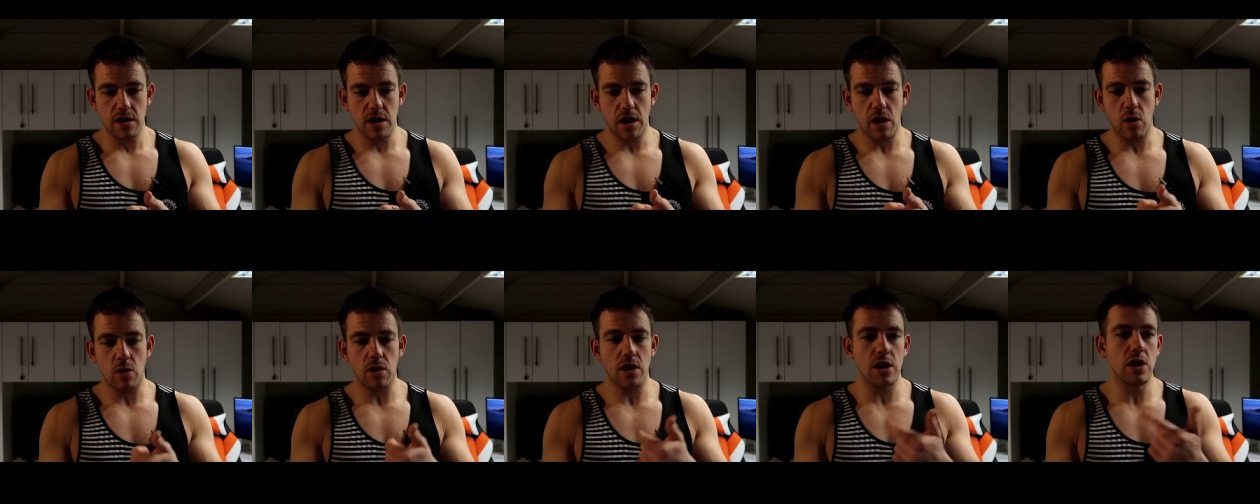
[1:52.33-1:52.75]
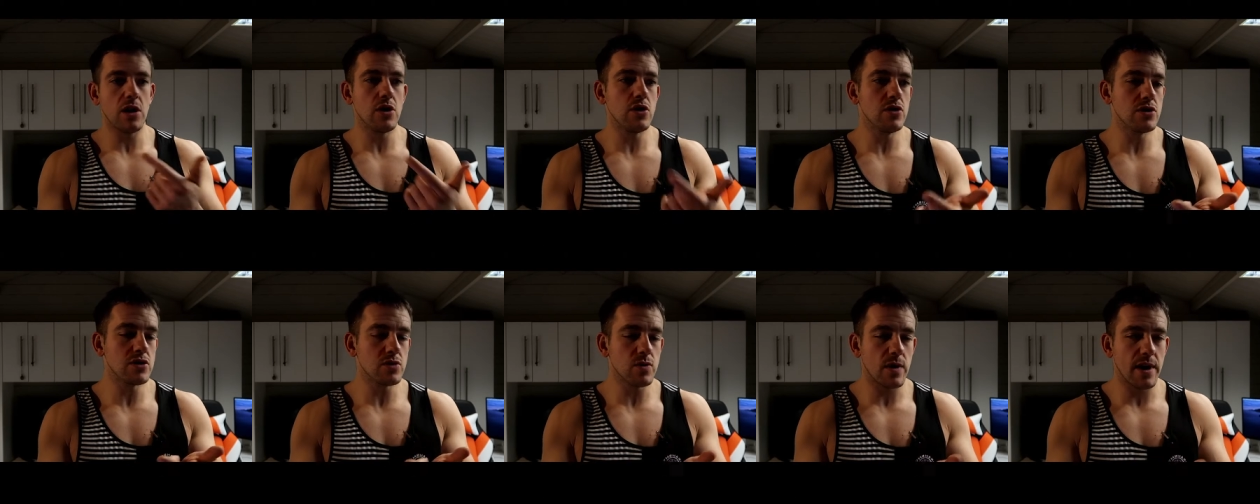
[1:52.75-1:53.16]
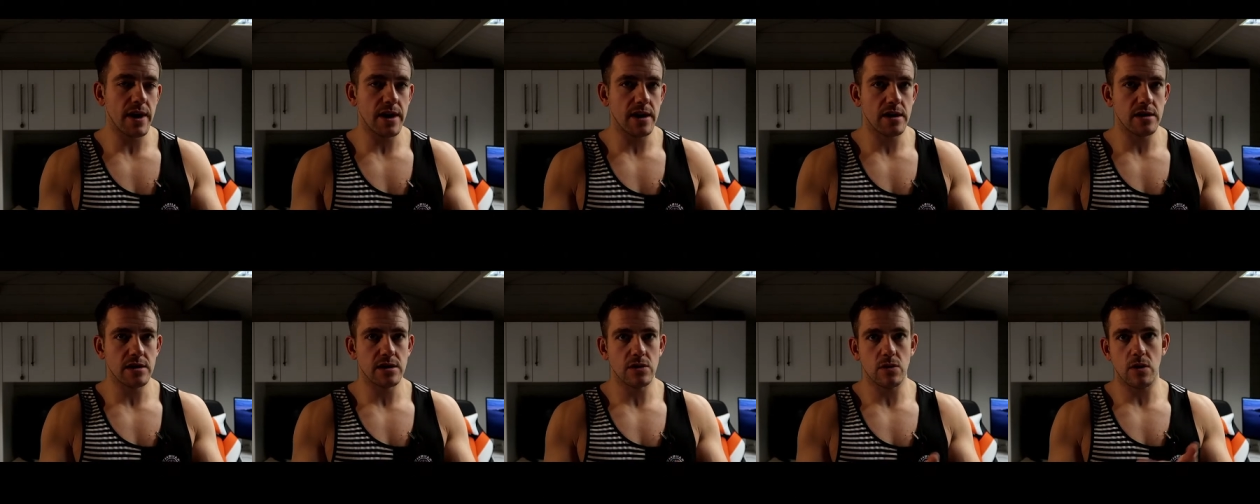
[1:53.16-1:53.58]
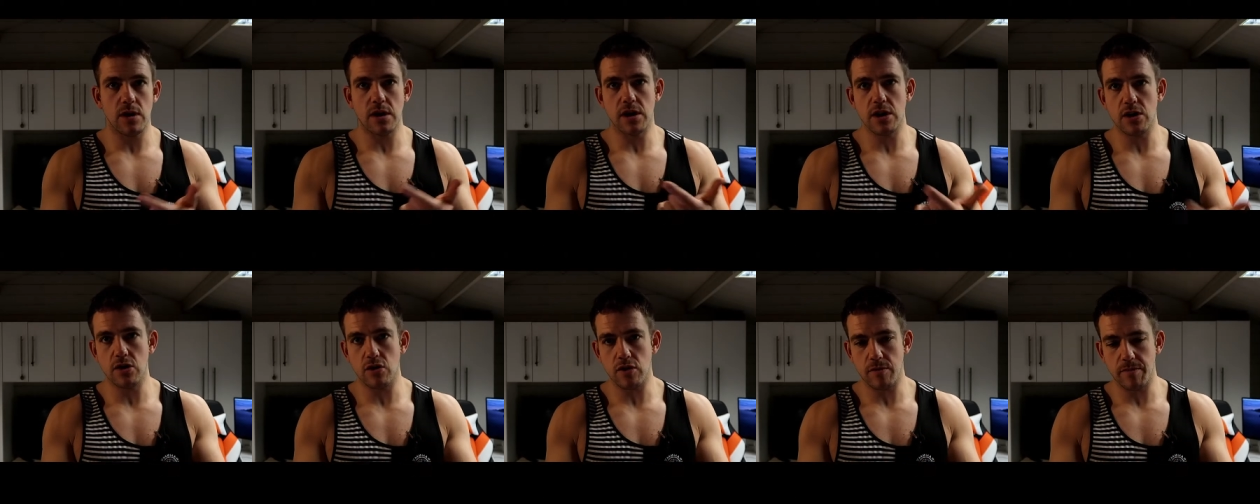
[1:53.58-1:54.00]
I want to lose weight so I
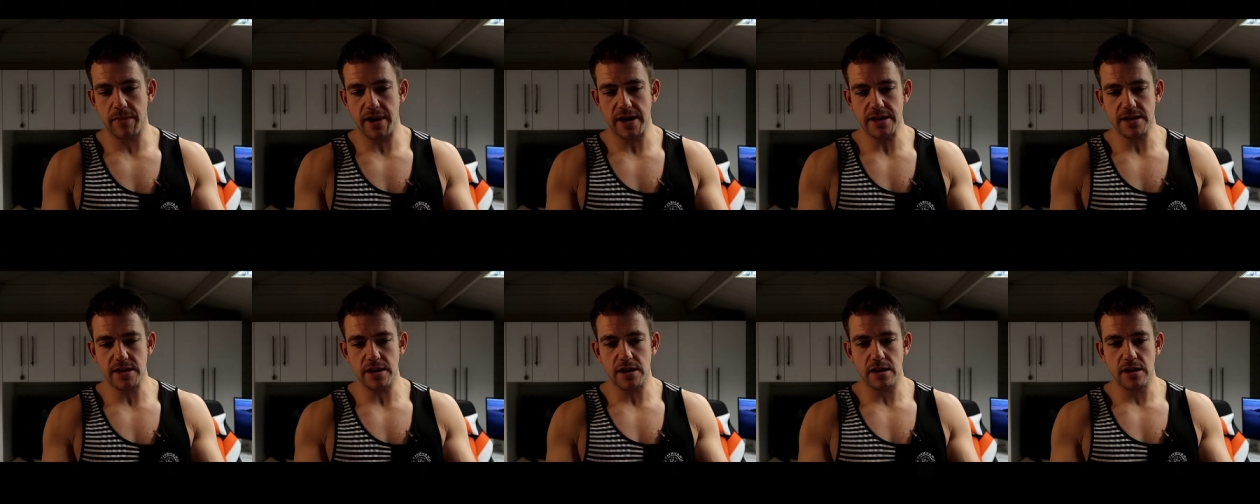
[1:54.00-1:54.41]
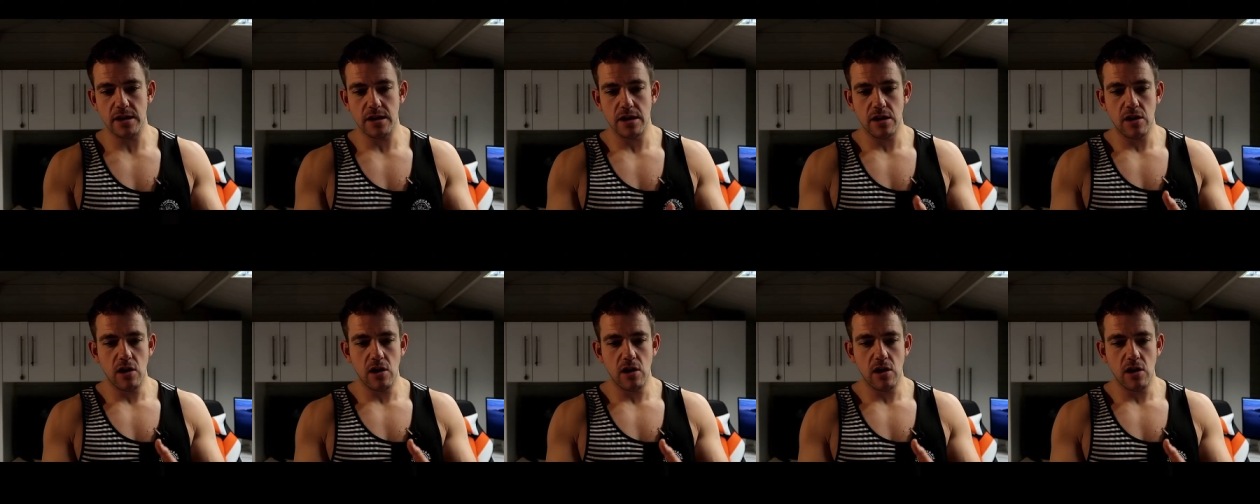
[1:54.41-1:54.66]
can look better.